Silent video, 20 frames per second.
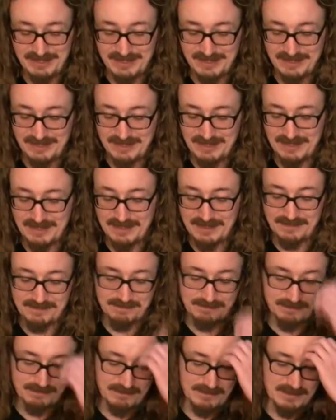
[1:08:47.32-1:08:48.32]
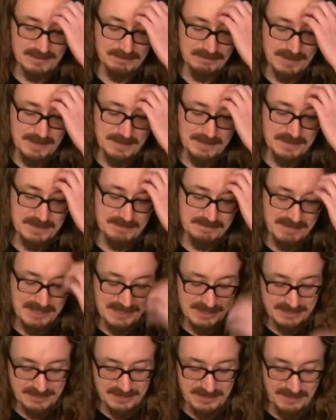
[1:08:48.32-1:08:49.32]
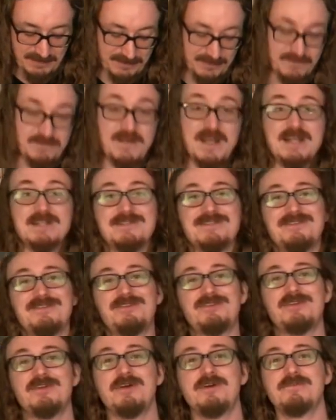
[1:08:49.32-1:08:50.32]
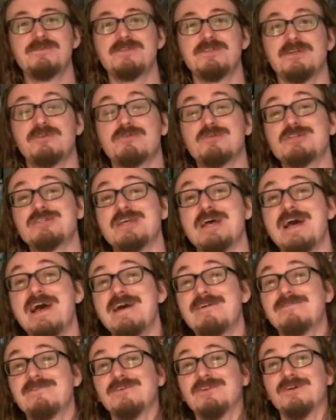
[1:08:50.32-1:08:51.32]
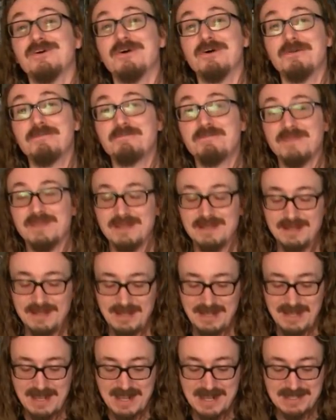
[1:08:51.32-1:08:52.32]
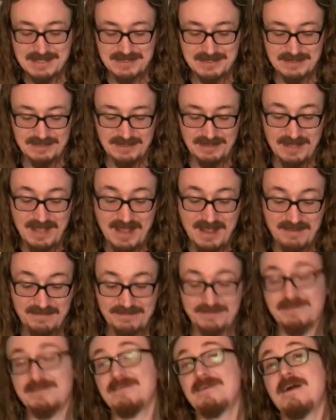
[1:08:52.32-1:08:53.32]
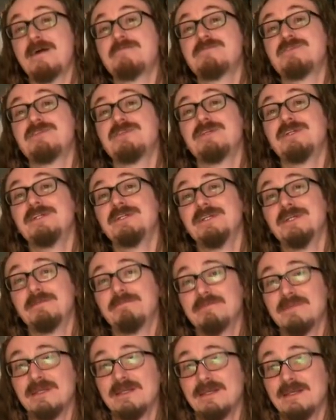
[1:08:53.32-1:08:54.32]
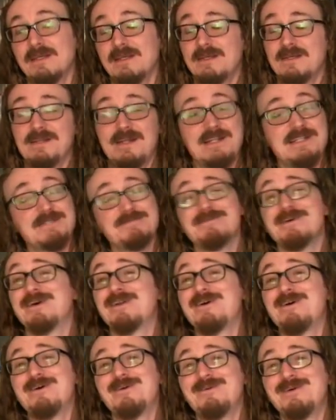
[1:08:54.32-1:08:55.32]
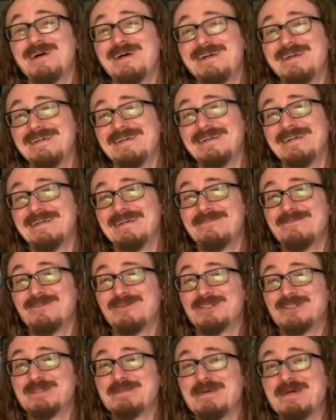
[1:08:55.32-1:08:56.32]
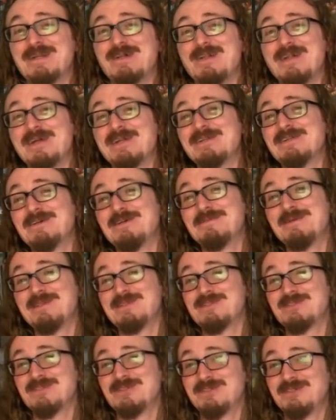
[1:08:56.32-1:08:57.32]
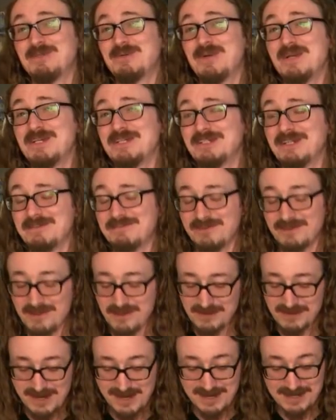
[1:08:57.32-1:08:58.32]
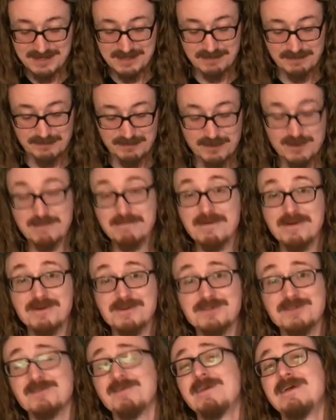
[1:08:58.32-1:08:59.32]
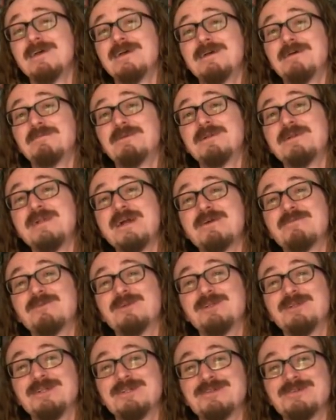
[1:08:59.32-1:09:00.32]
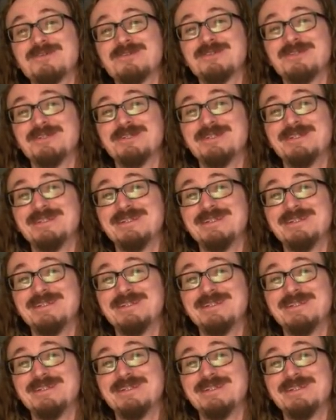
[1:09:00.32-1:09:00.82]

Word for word: Uh, probably the biggest thing for fans of the show is that Chris Avellone has left Obsidian. That's about all I, unfortunately, about all I know about the situation. I've heard all kinds of rumors, but I'm not really interested